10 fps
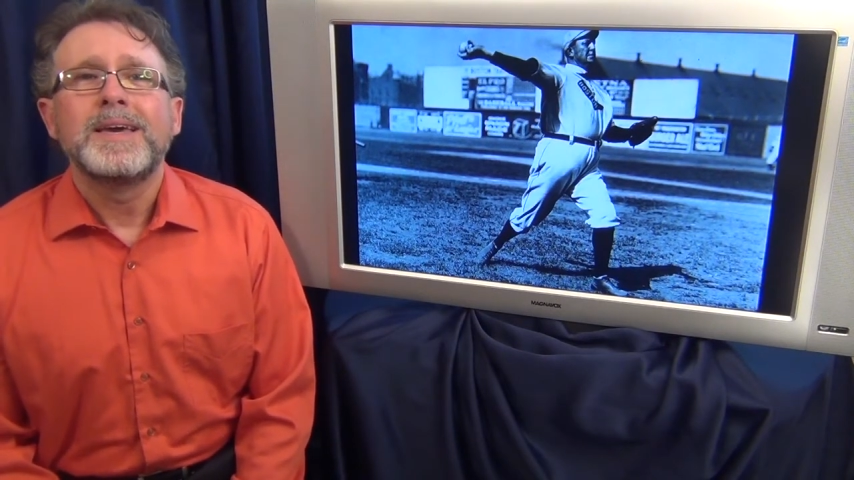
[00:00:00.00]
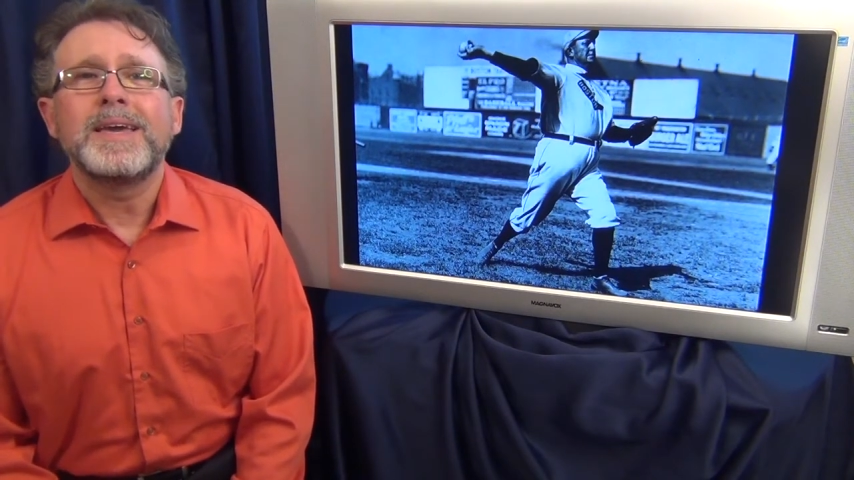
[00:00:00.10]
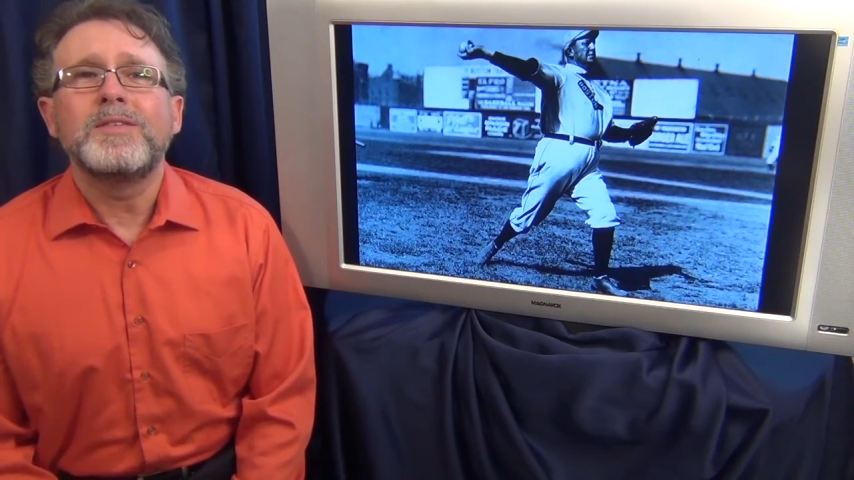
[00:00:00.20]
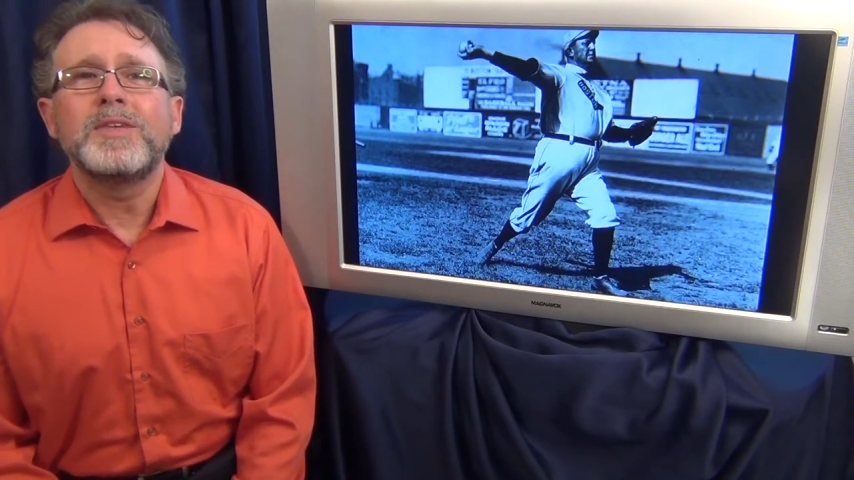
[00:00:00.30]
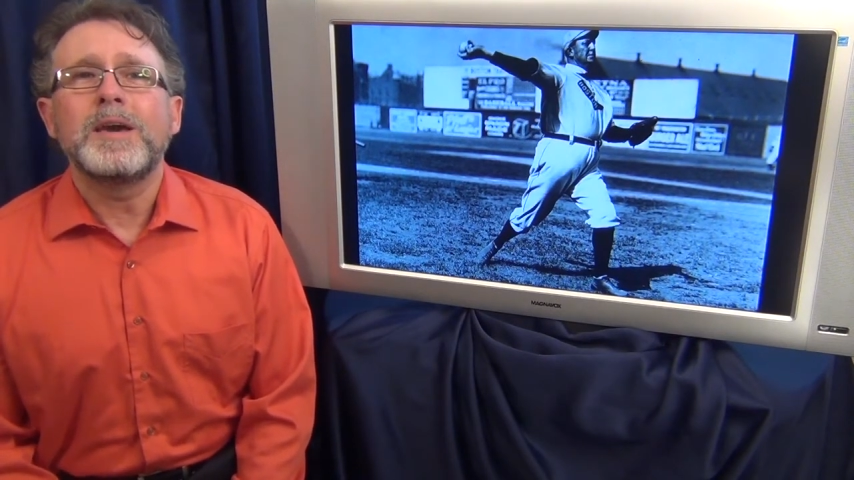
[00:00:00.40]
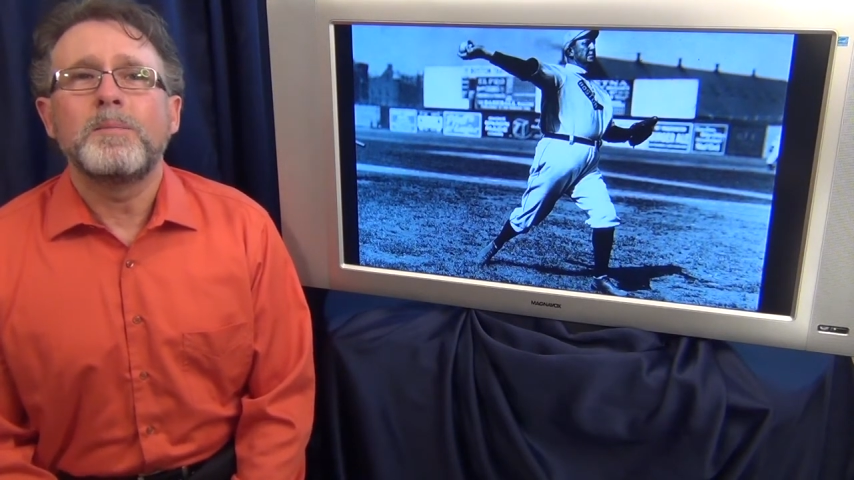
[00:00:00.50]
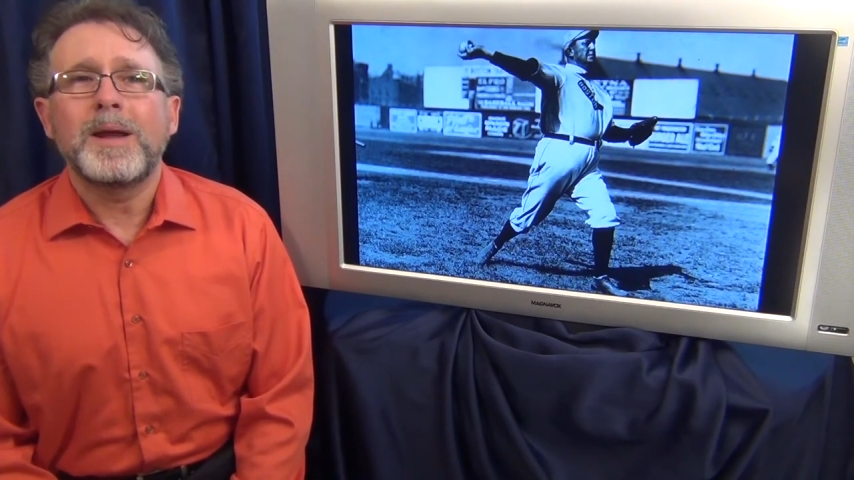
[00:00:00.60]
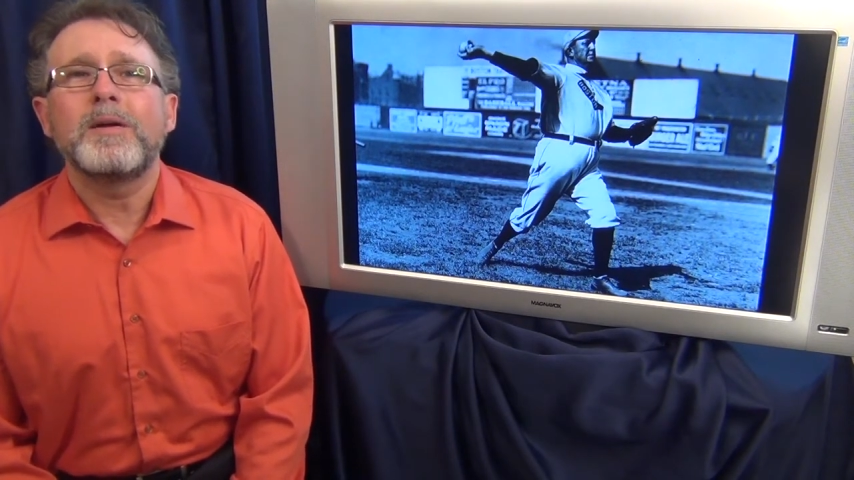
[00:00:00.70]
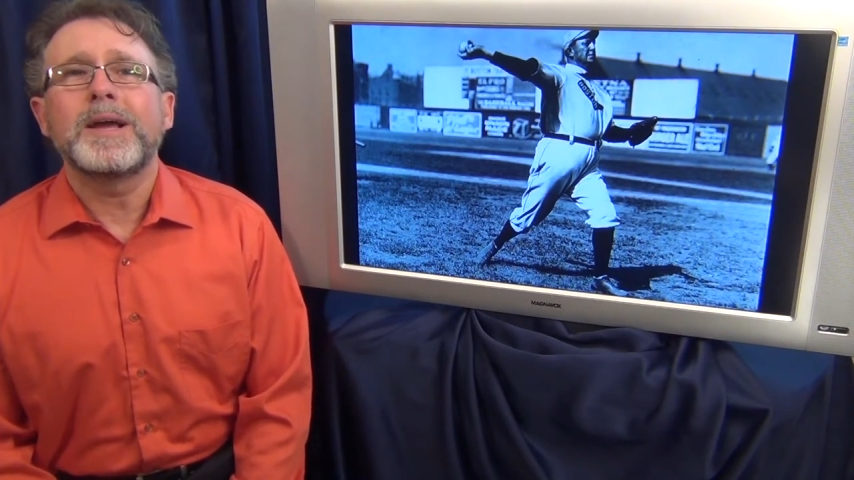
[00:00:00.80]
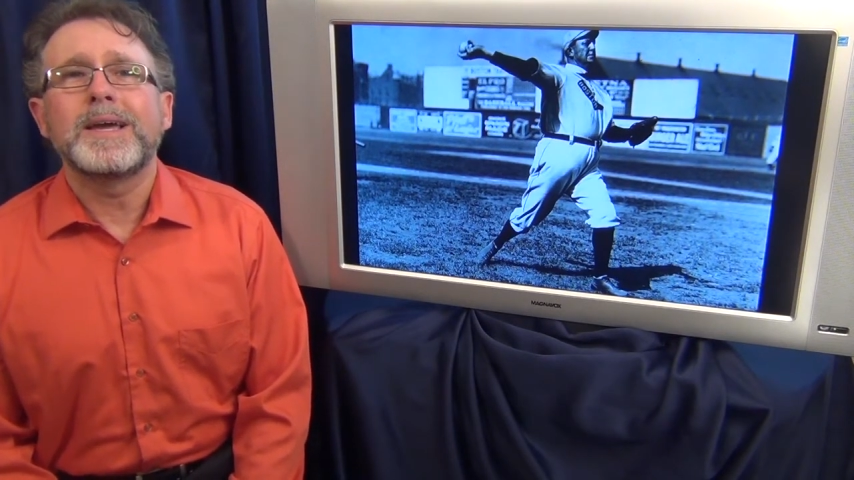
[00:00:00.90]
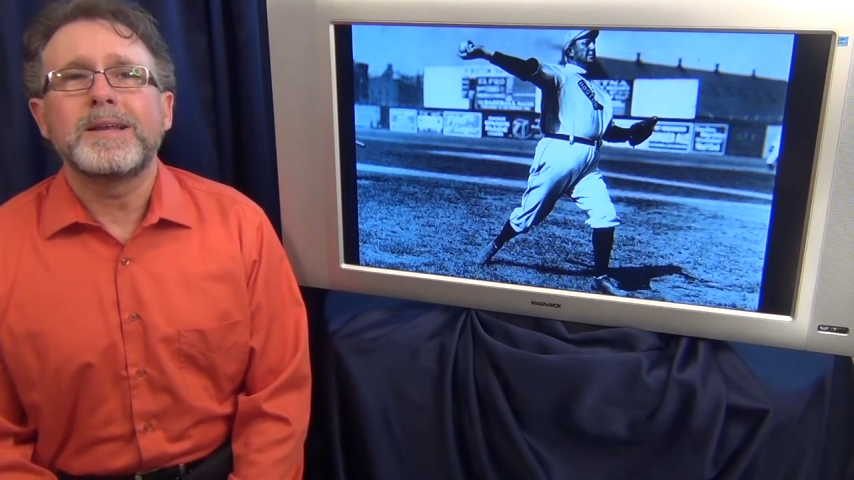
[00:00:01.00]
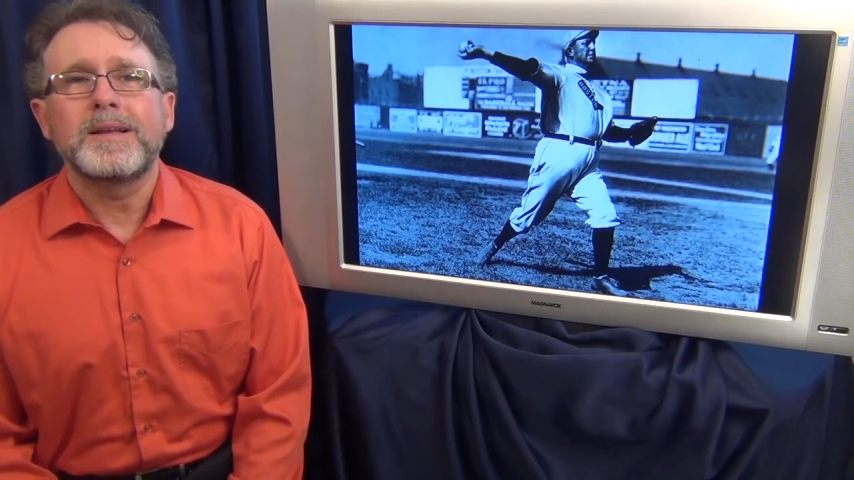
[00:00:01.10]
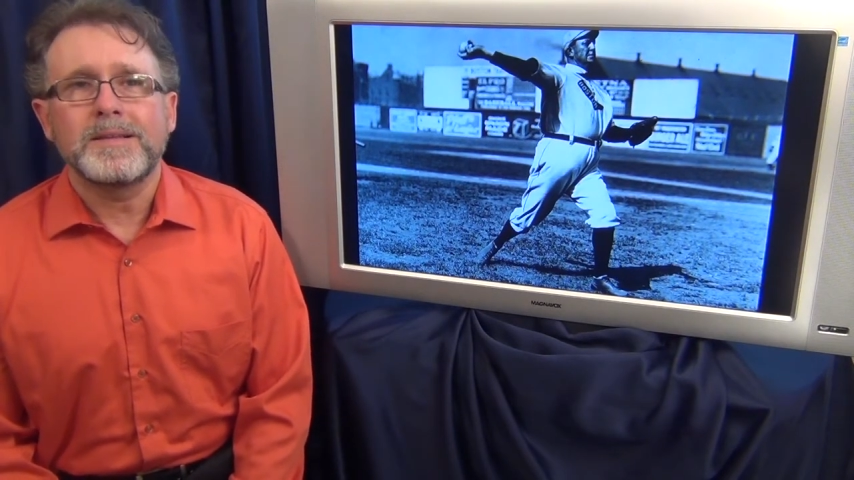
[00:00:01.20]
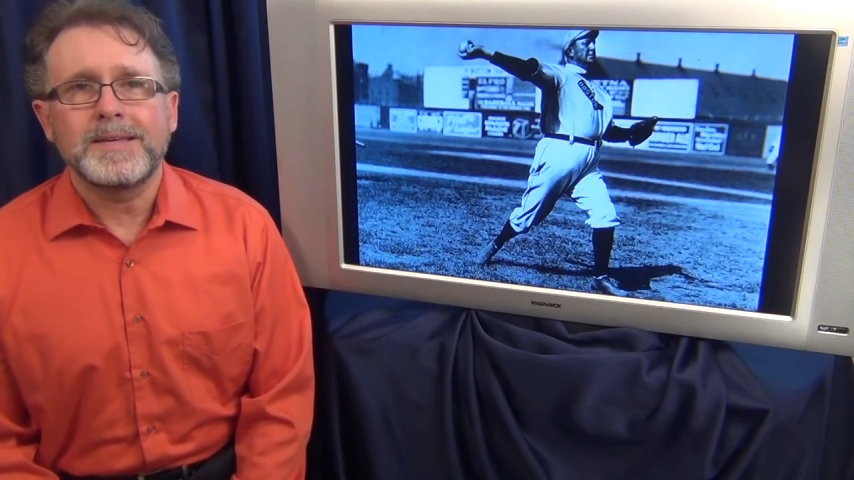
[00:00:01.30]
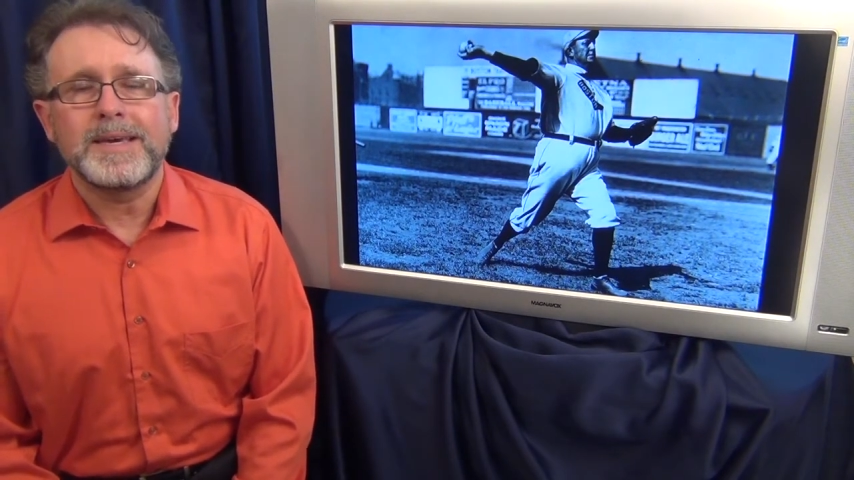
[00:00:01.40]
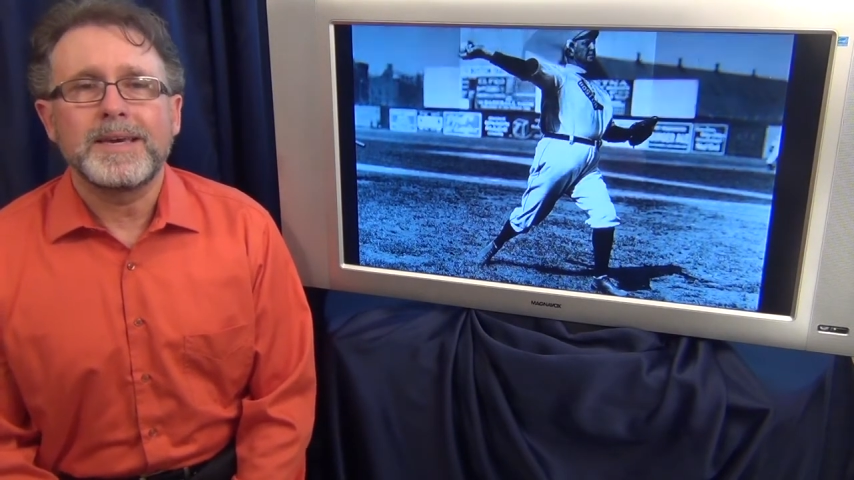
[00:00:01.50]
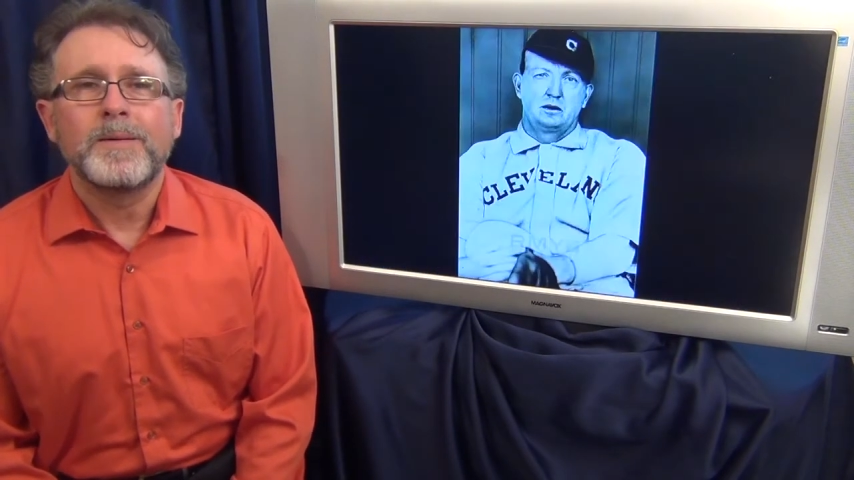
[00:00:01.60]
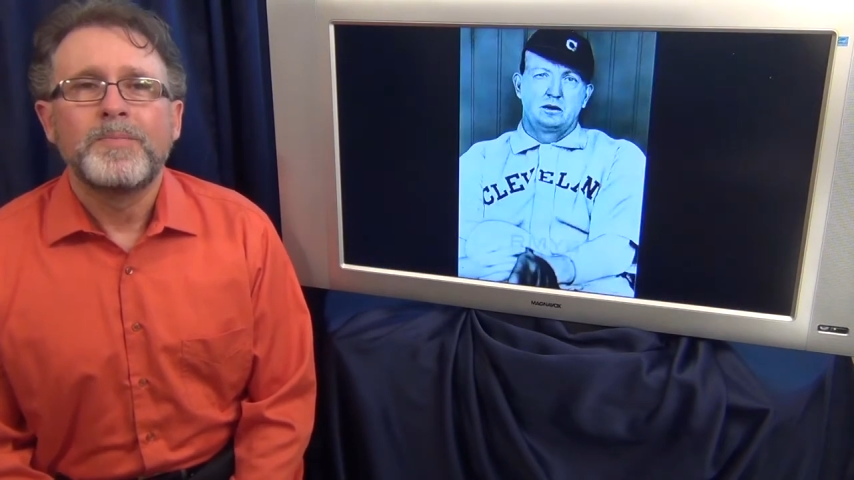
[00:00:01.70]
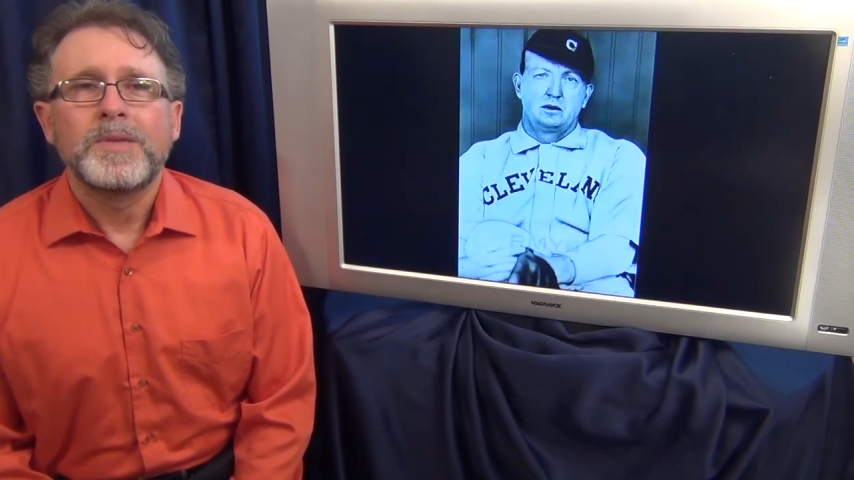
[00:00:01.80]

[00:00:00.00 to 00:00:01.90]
in the American League.